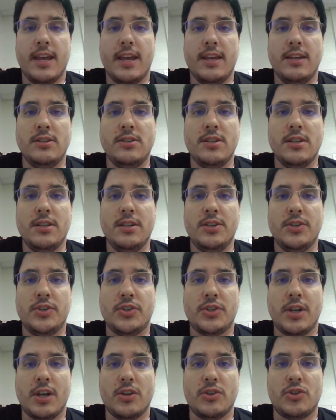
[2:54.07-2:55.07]
into the
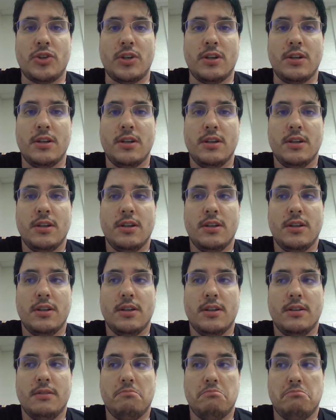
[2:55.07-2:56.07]
discussion
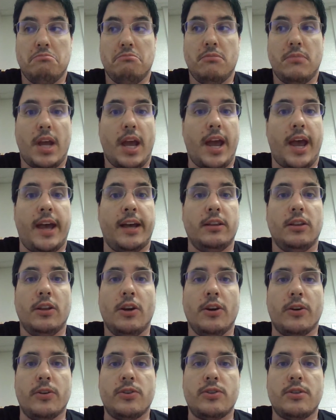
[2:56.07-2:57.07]
at
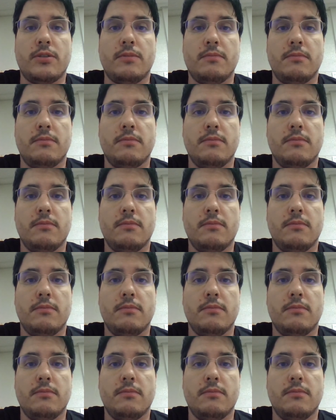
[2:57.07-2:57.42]
large.